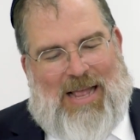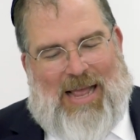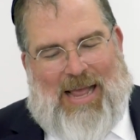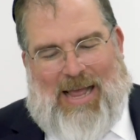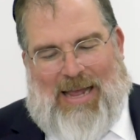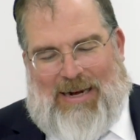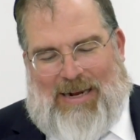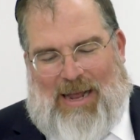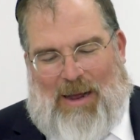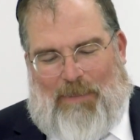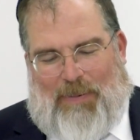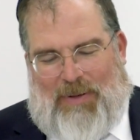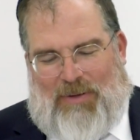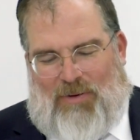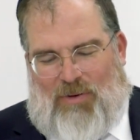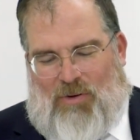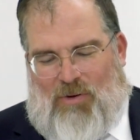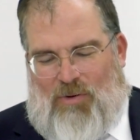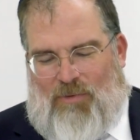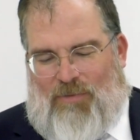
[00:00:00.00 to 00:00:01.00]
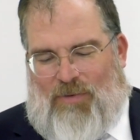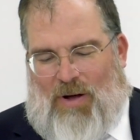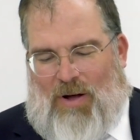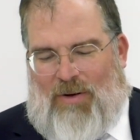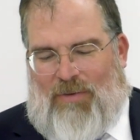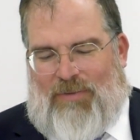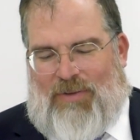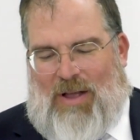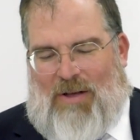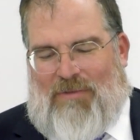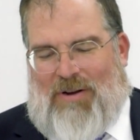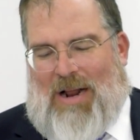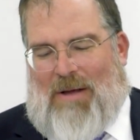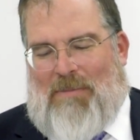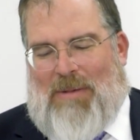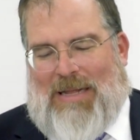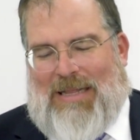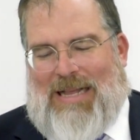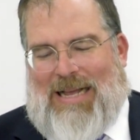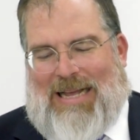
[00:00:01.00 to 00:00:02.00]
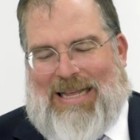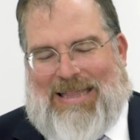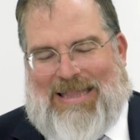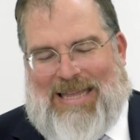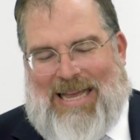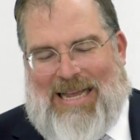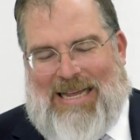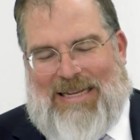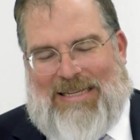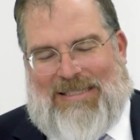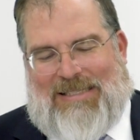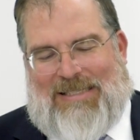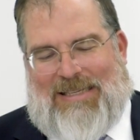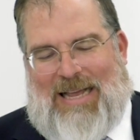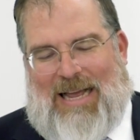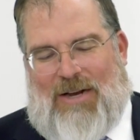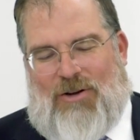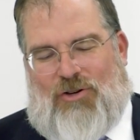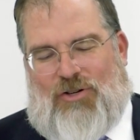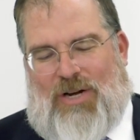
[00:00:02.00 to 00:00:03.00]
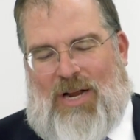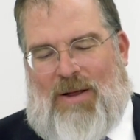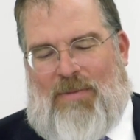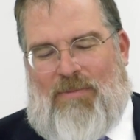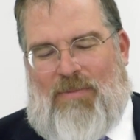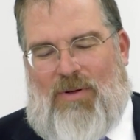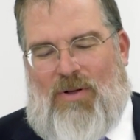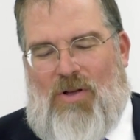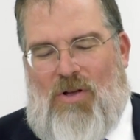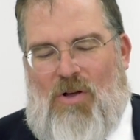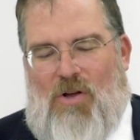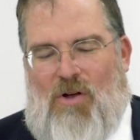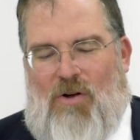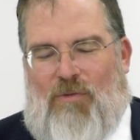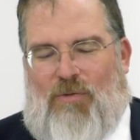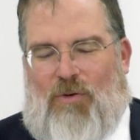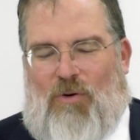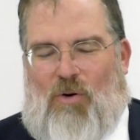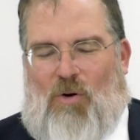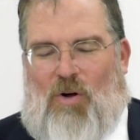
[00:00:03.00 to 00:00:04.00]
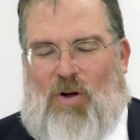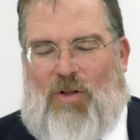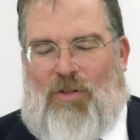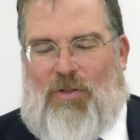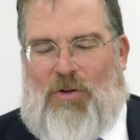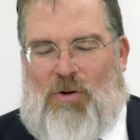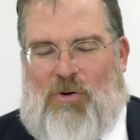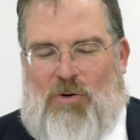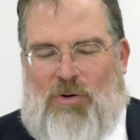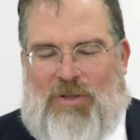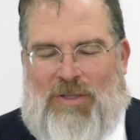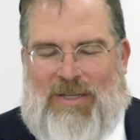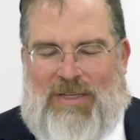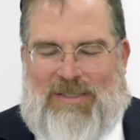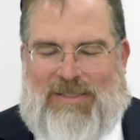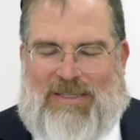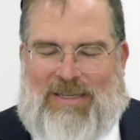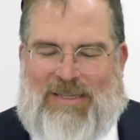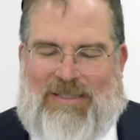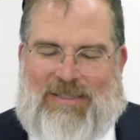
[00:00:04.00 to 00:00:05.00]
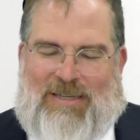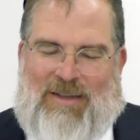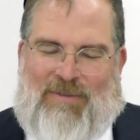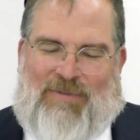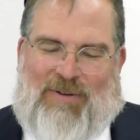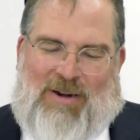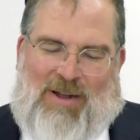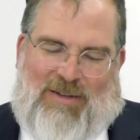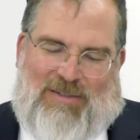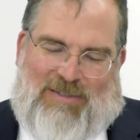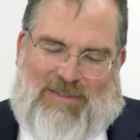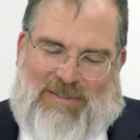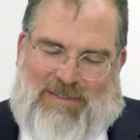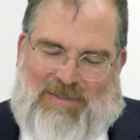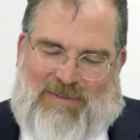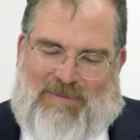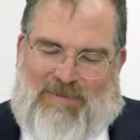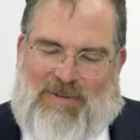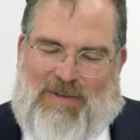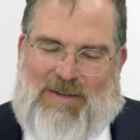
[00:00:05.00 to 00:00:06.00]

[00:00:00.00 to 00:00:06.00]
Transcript: And Capital Kuvav, David HaMelech thanks Hashem for all the goodness he's given us.